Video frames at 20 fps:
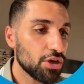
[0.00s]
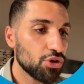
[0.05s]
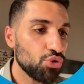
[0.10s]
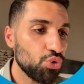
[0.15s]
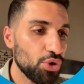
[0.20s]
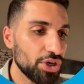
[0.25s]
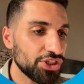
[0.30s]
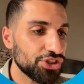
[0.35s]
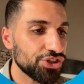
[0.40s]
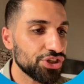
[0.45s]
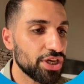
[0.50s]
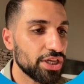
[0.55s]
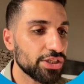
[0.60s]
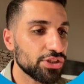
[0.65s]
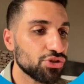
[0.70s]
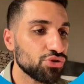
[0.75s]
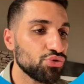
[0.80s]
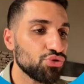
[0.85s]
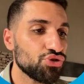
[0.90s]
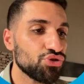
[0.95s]

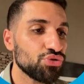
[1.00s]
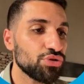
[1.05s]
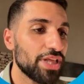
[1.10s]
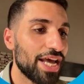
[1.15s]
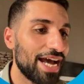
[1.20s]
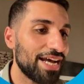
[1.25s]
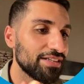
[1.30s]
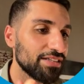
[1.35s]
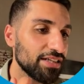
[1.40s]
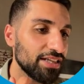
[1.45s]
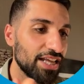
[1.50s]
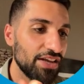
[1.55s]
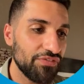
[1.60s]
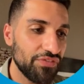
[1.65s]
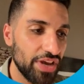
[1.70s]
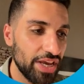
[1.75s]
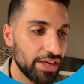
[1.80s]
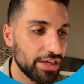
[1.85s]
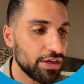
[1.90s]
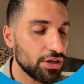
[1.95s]
questions, you should handle
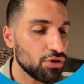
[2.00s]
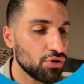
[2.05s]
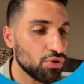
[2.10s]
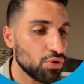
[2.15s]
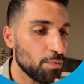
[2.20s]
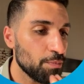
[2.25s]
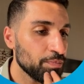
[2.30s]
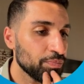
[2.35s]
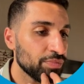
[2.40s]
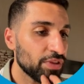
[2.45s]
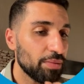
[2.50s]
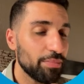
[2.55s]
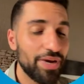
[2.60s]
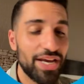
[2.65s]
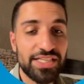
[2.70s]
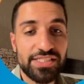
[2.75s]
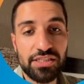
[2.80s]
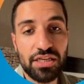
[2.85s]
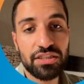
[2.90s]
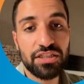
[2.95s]
FAQ
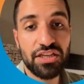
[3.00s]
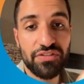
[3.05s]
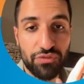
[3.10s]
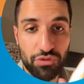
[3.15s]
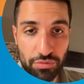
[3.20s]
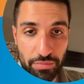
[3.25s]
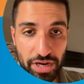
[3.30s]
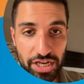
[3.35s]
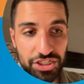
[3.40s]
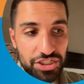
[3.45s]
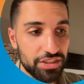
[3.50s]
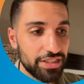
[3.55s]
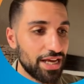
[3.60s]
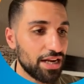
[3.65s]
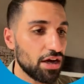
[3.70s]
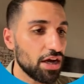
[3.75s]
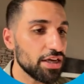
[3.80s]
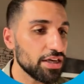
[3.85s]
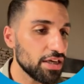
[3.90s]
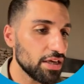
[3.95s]
based on the information that
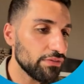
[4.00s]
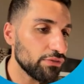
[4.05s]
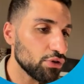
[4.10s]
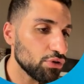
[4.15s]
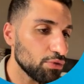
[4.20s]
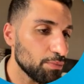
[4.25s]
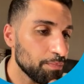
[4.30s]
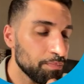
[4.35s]
I give you.